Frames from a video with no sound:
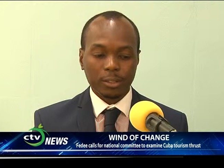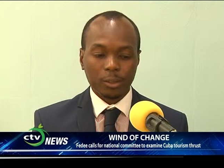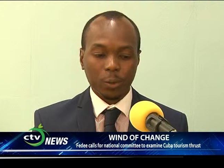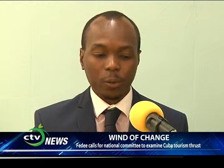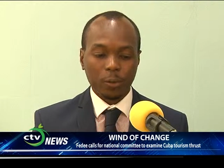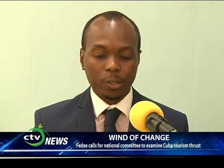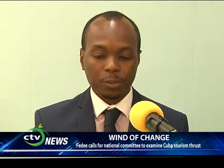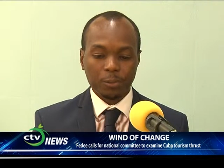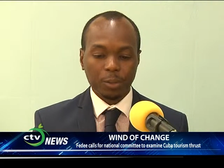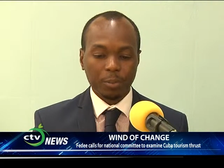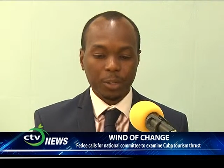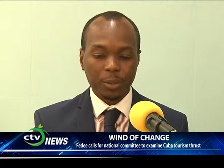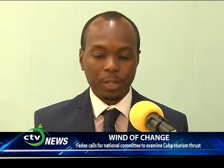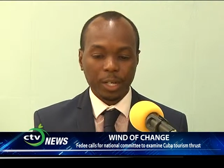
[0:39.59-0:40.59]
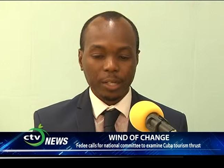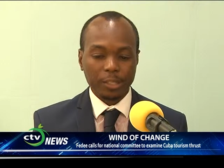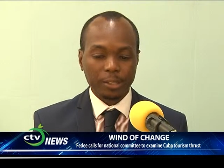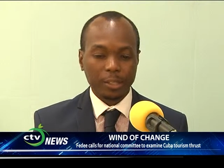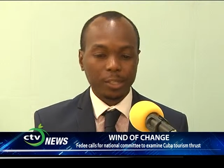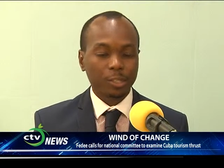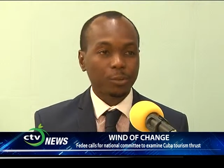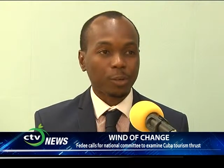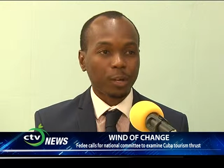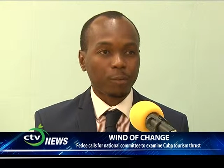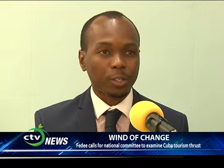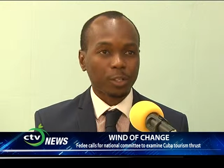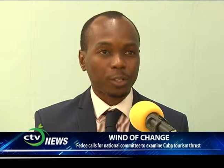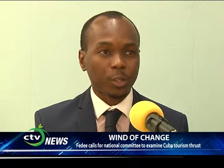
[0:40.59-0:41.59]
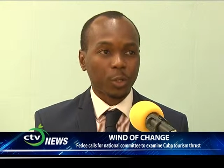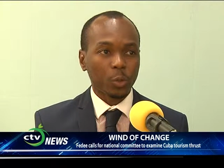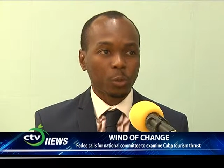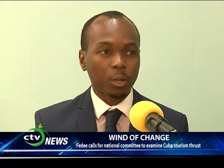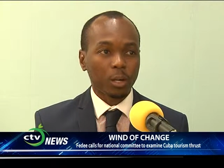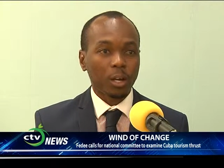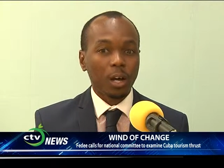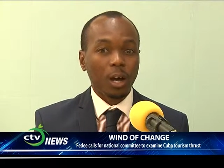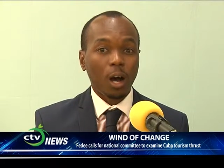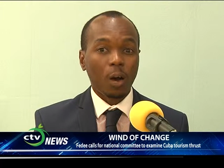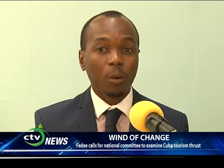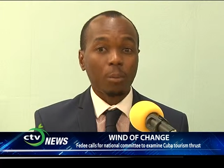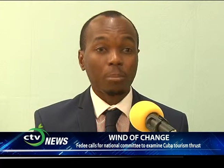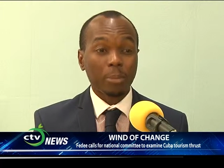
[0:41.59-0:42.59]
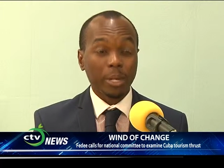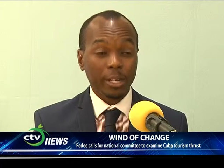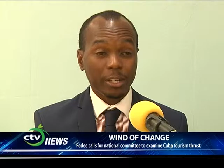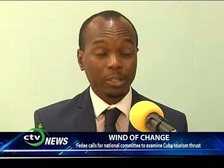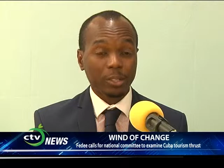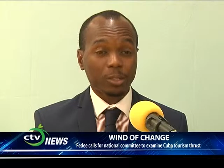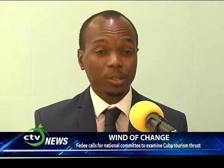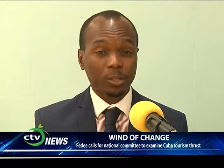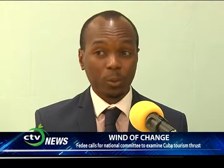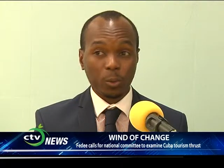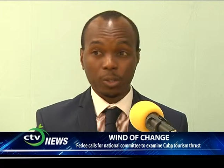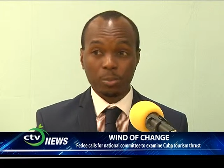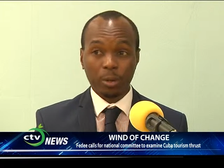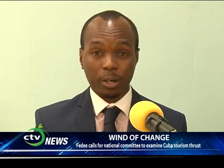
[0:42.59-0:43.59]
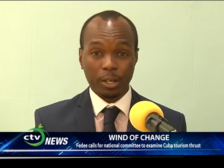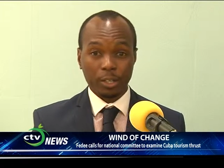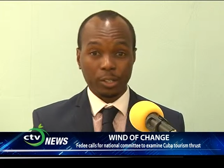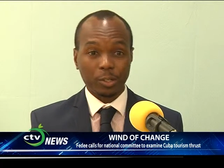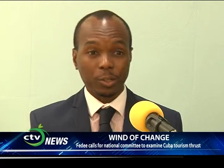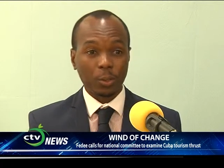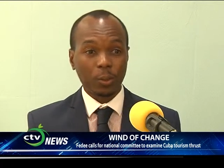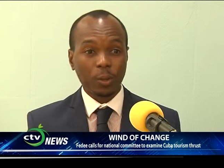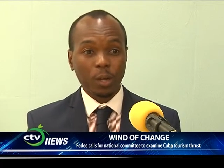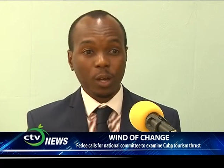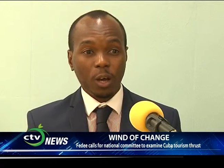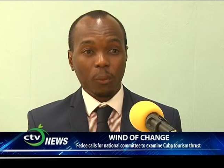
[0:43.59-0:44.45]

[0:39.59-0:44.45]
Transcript: tourists from the United States traveling to Cuba, our major source market. So